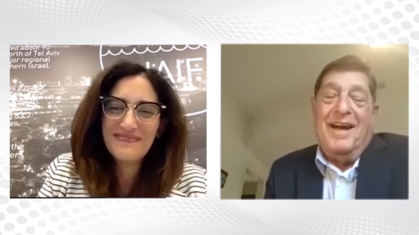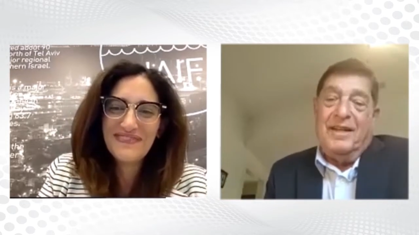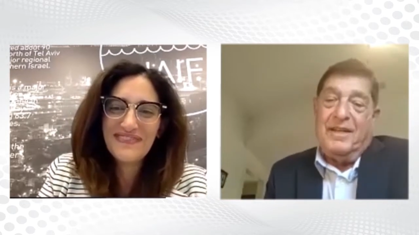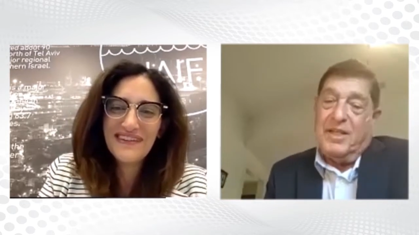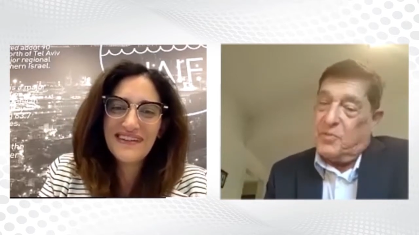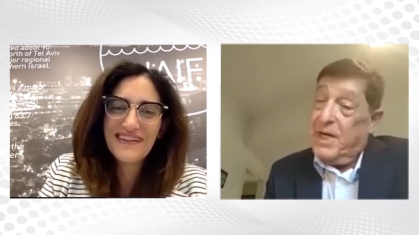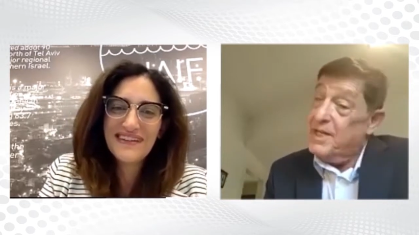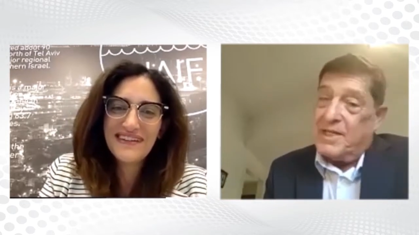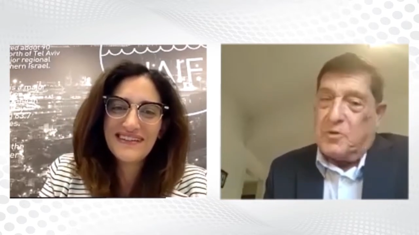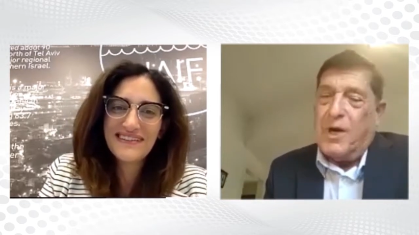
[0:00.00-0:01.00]
Speaker 1: The Israelis
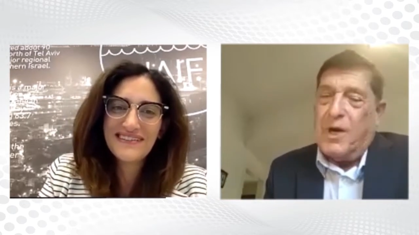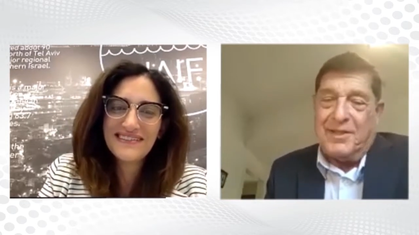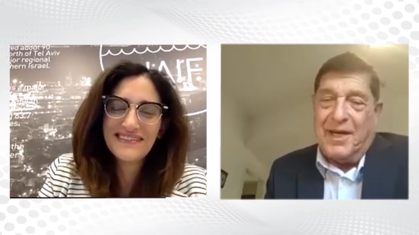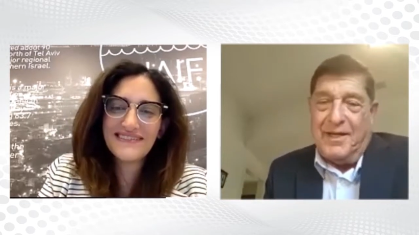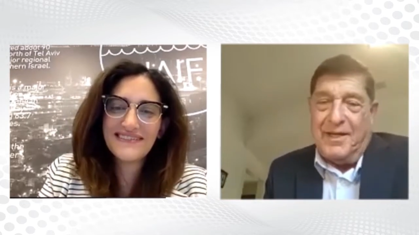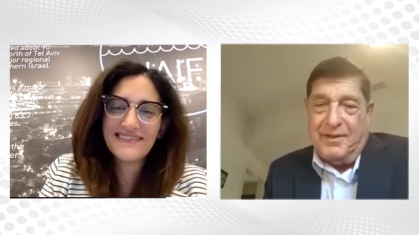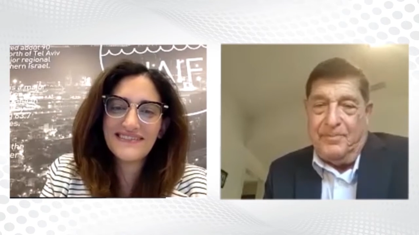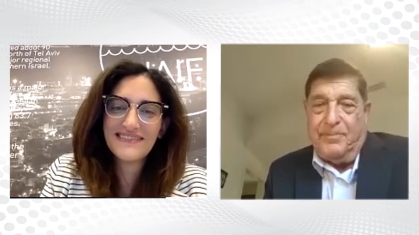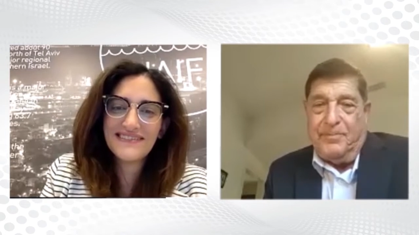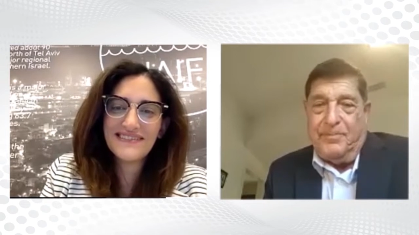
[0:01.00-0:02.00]
are quite tired.
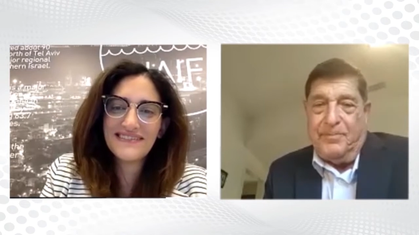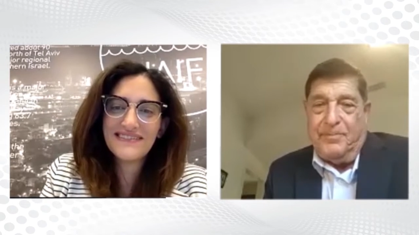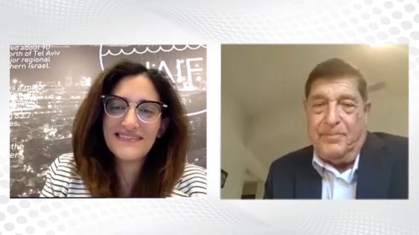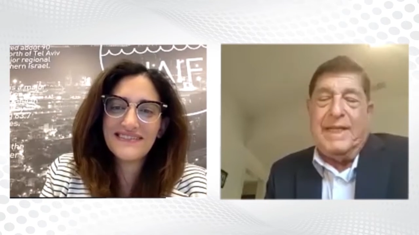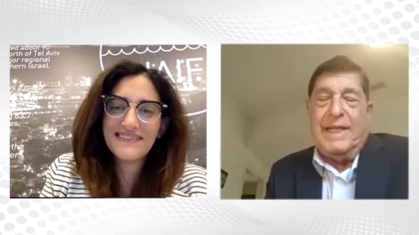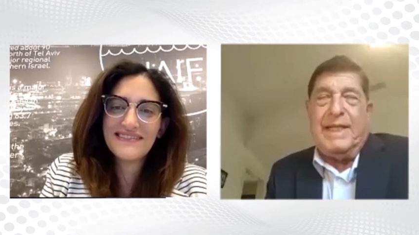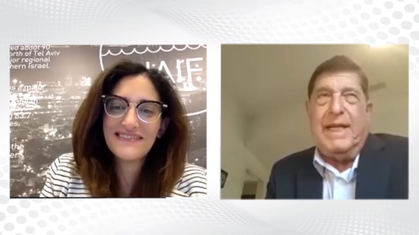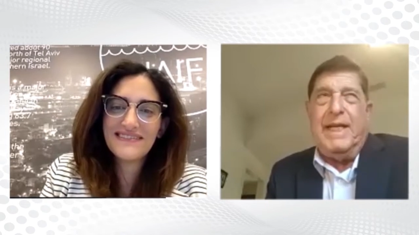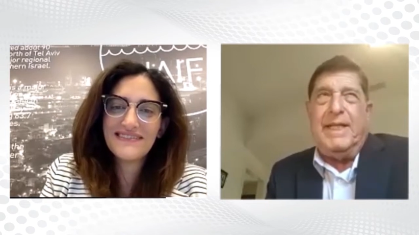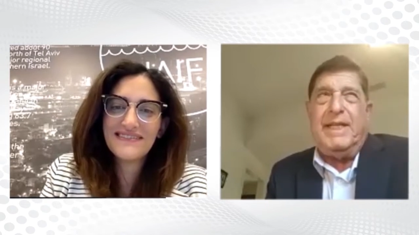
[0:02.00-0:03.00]
And more than that,
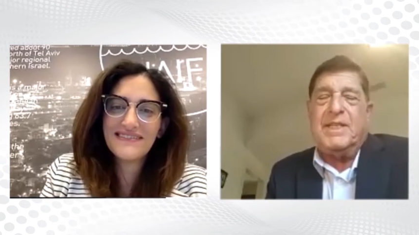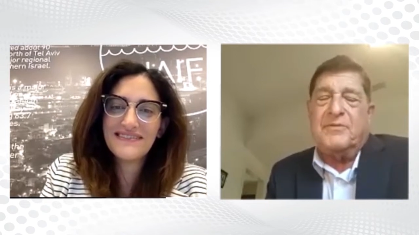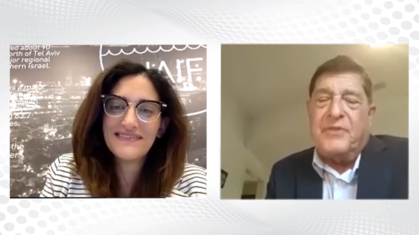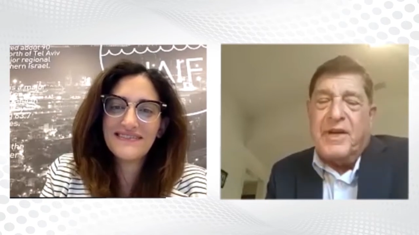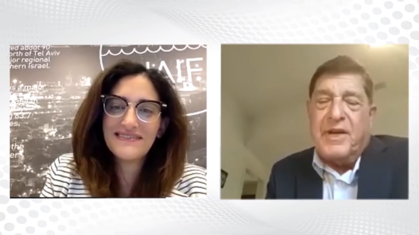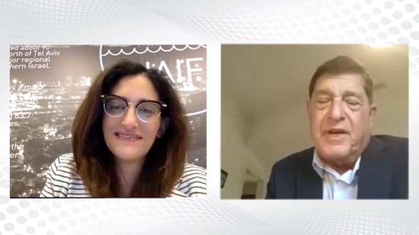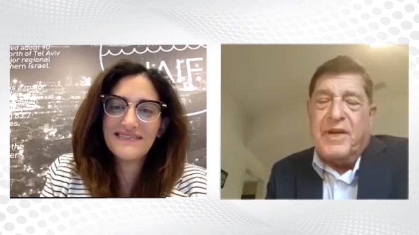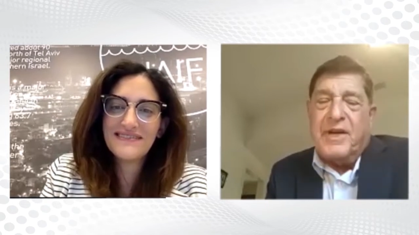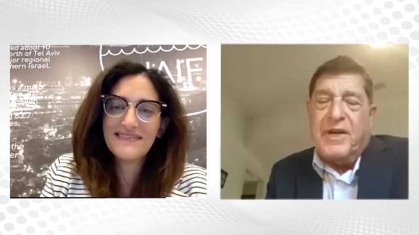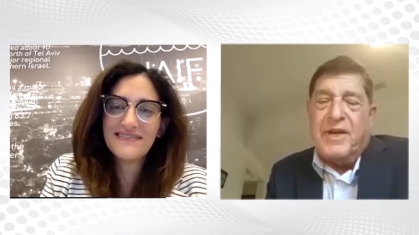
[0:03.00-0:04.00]
it is very,
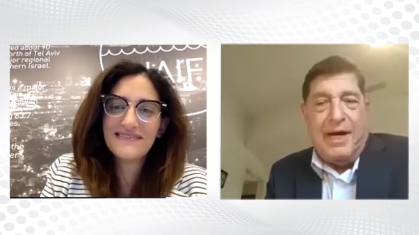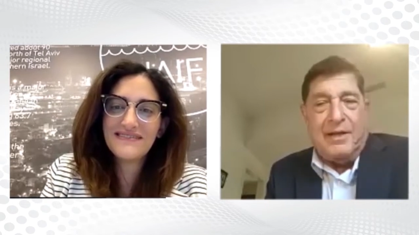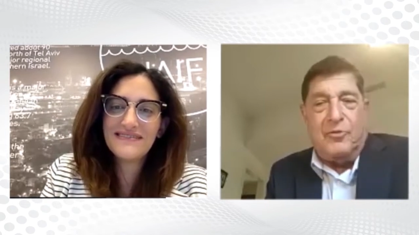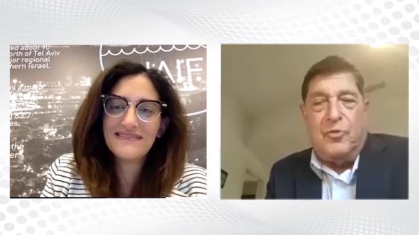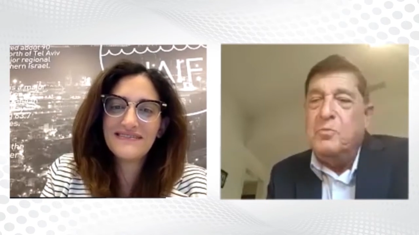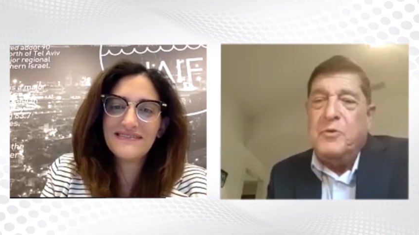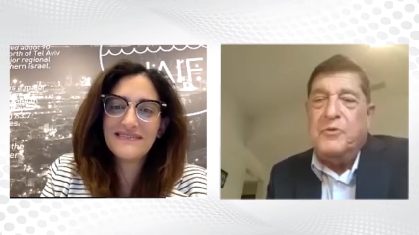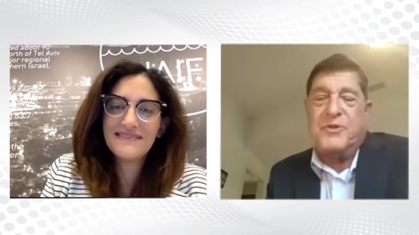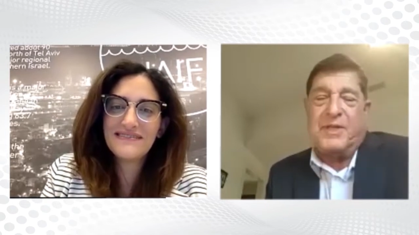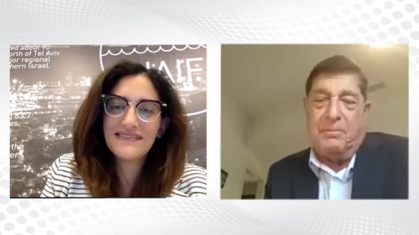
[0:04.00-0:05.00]
very hard to
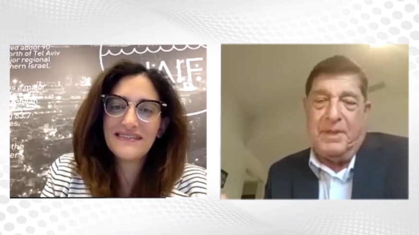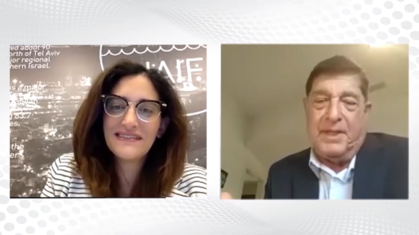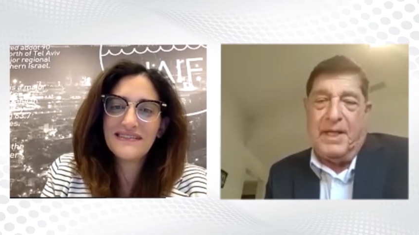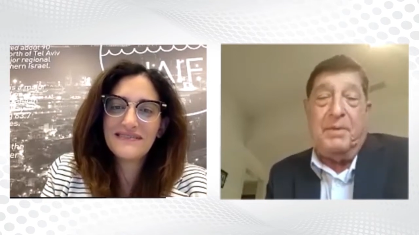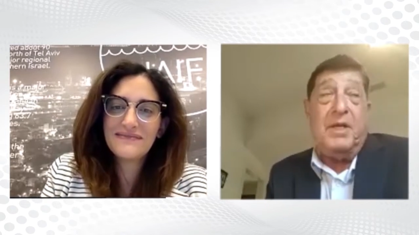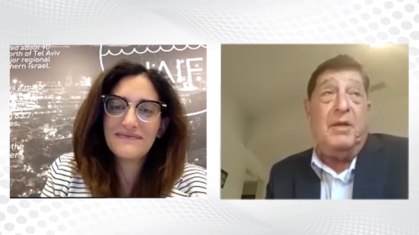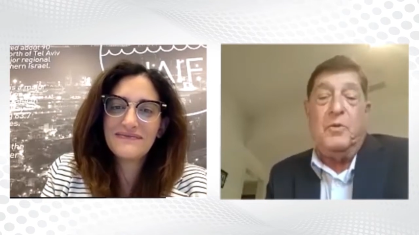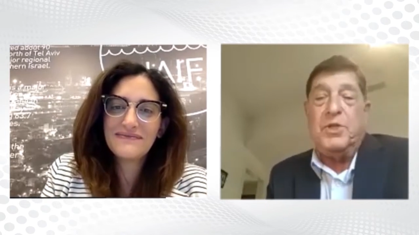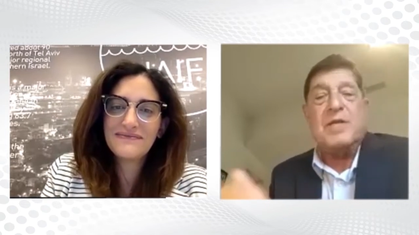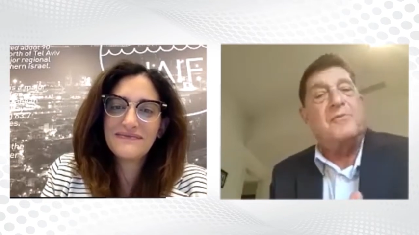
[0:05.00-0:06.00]
move somebody. I mean, we
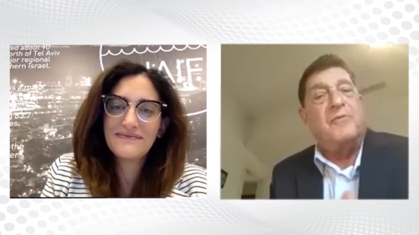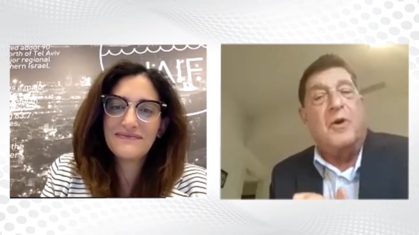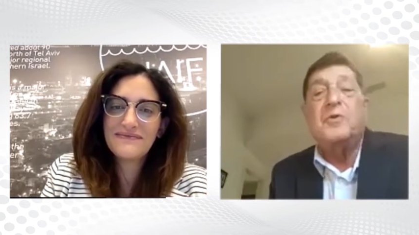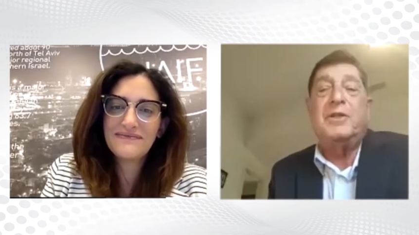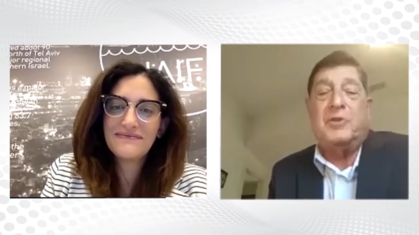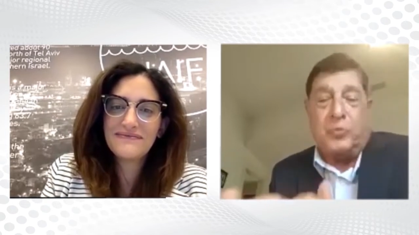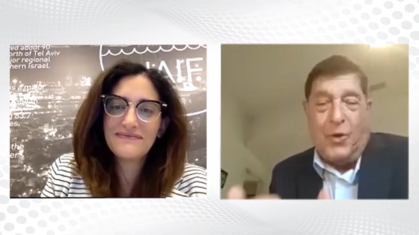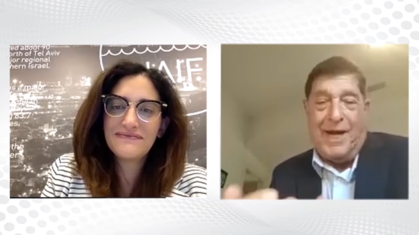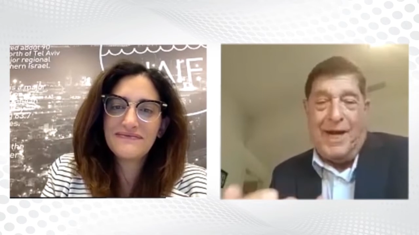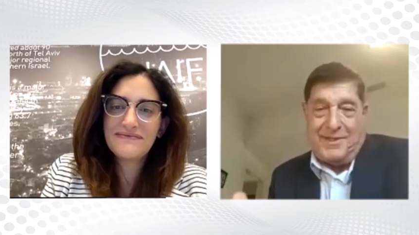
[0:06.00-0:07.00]
just voted
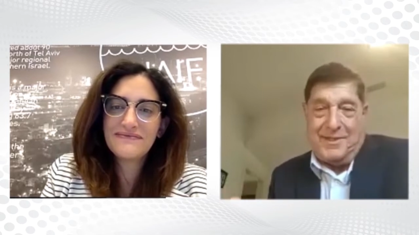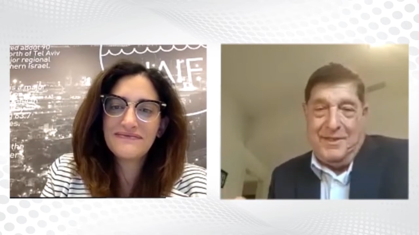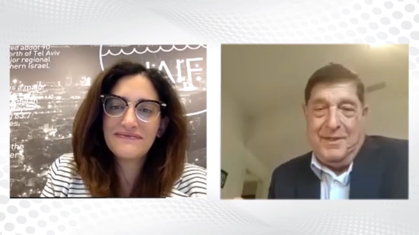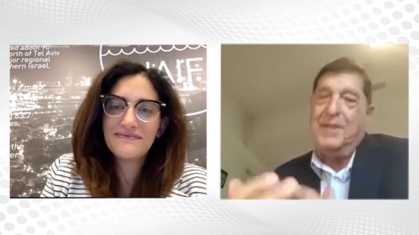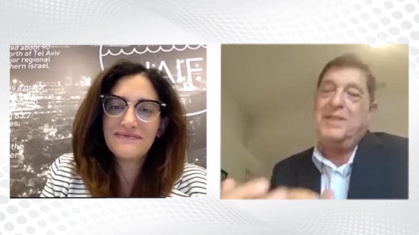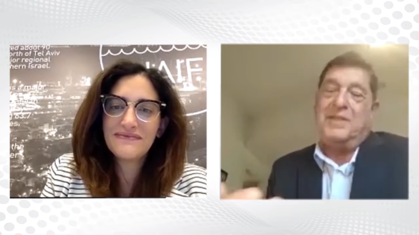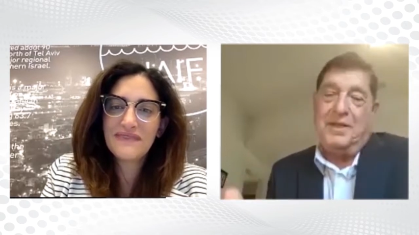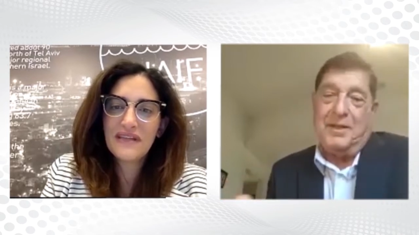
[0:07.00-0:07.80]
twice this year.